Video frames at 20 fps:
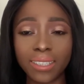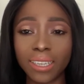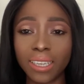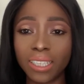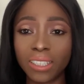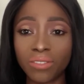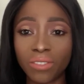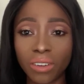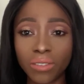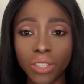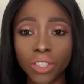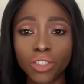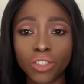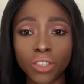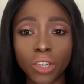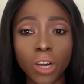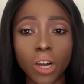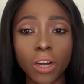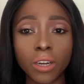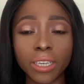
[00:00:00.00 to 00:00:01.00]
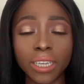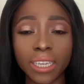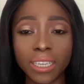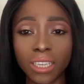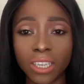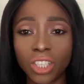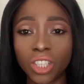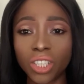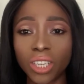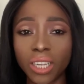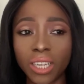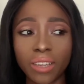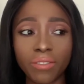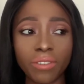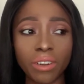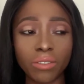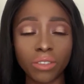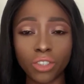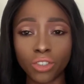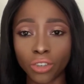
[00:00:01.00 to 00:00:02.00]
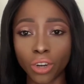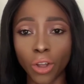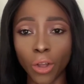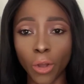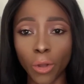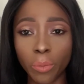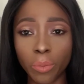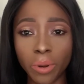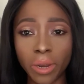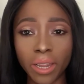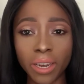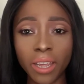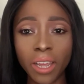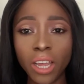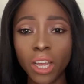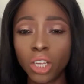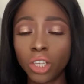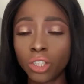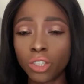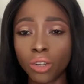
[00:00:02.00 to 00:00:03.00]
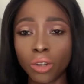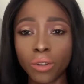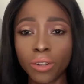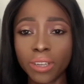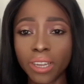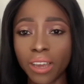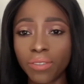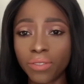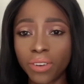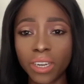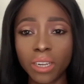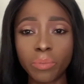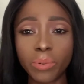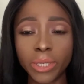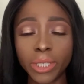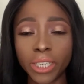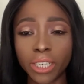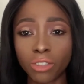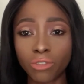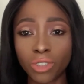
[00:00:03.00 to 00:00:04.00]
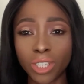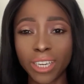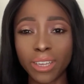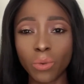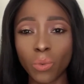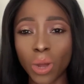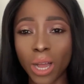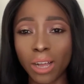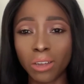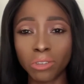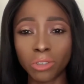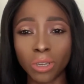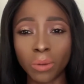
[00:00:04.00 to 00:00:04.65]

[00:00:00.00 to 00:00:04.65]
It's very strong initially, very strong opening, so it definitely projects really well.